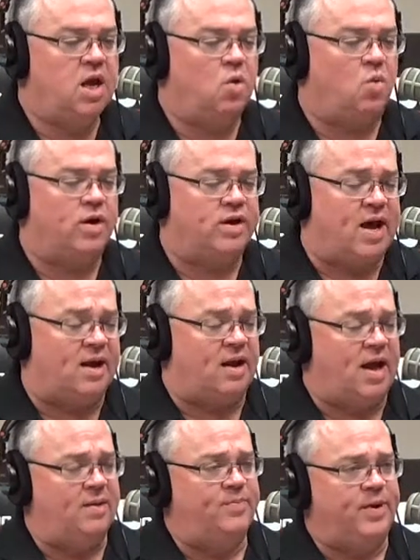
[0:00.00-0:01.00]
What not a
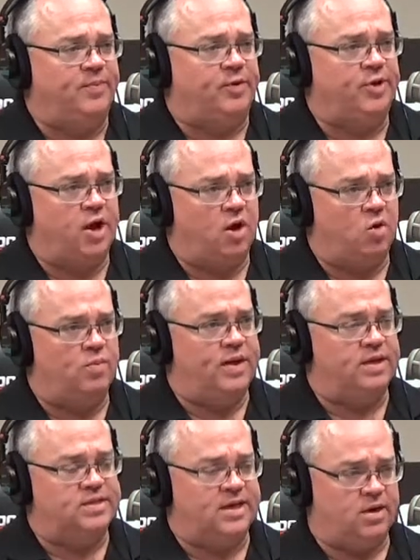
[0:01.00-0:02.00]
lot of people know,
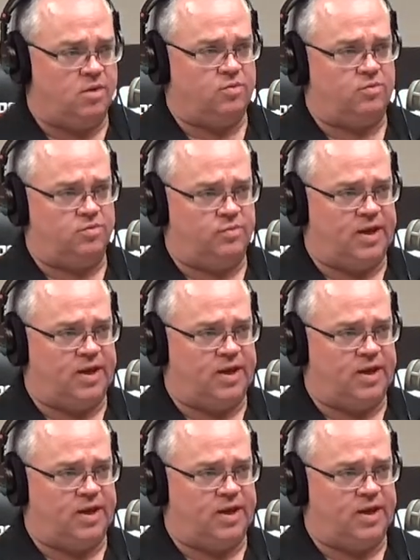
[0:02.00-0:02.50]
because they don't